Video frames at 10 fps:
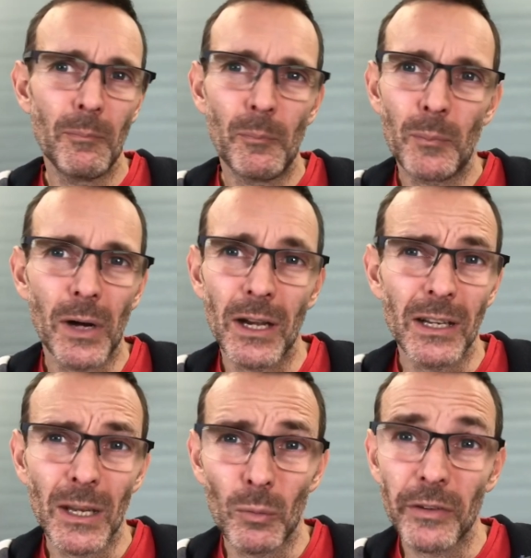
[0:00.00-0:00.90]
but
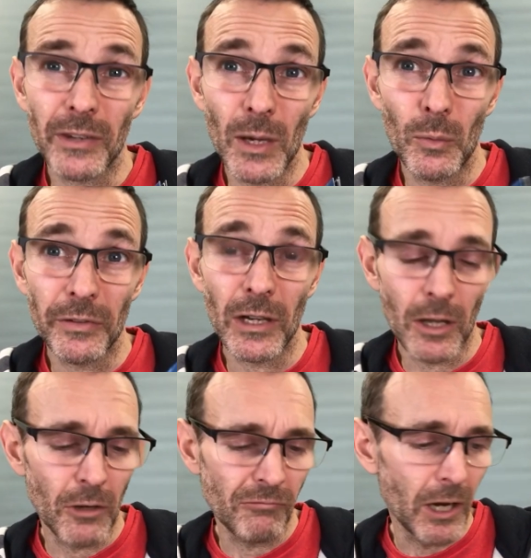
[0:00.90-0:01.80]
it was a
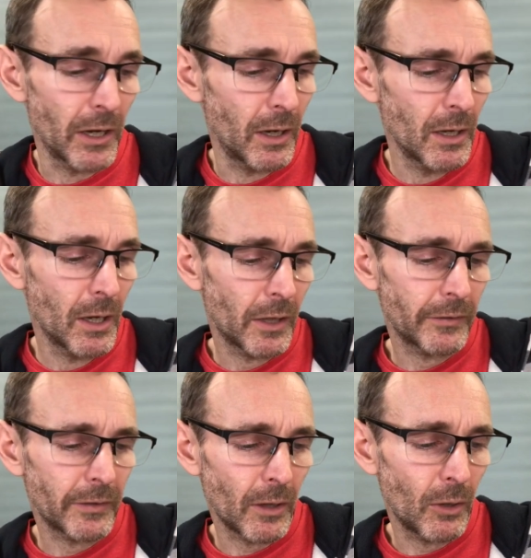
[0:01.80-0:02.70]
low run.
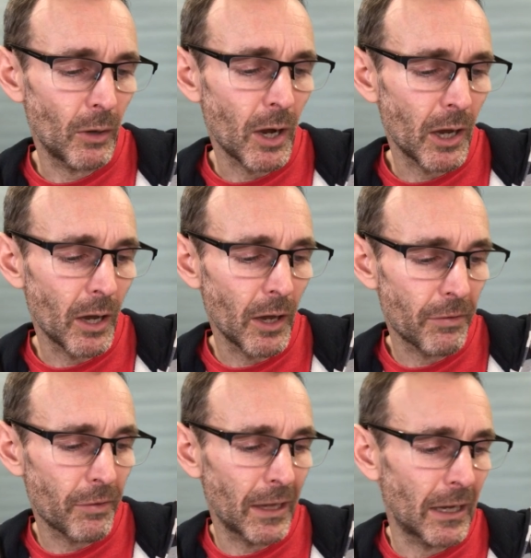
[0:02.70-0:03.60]
So I
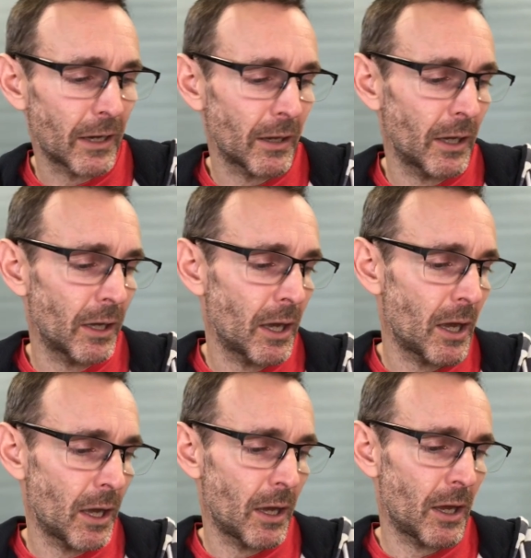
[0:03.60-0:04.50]
think
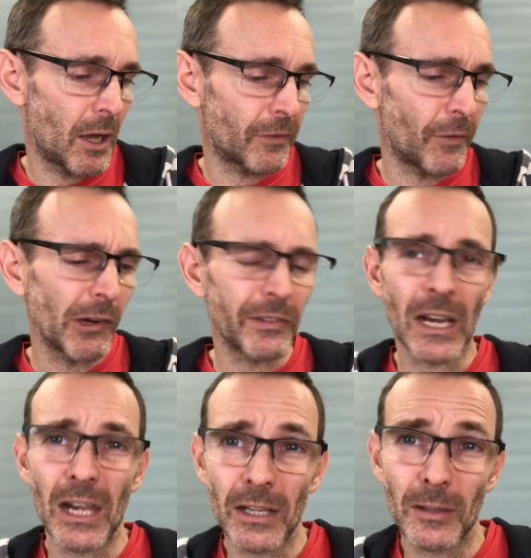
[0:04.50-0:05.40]
as far as
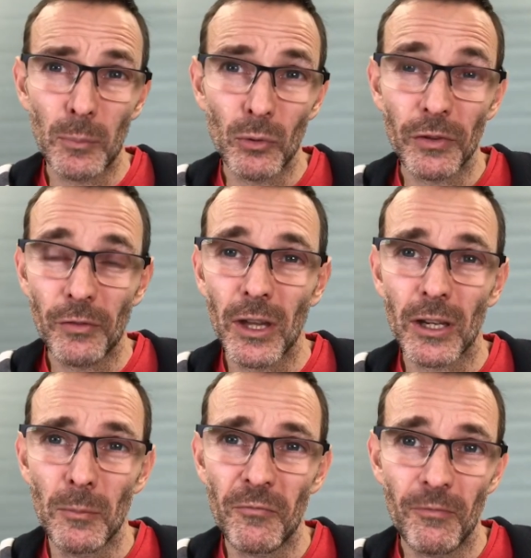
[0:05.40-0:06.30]
collectibles for
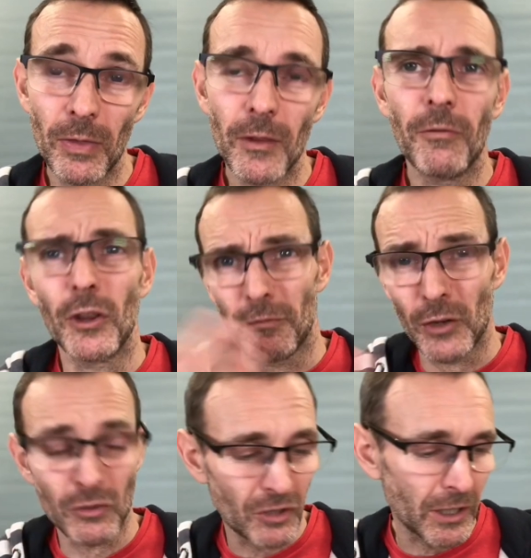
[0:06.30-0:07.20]
the
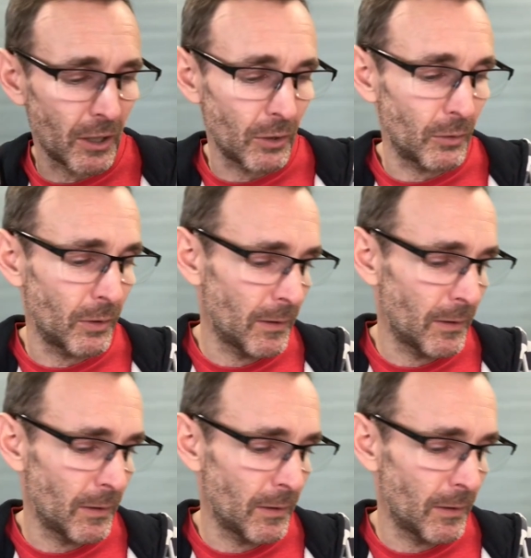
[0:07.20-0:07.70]
future go,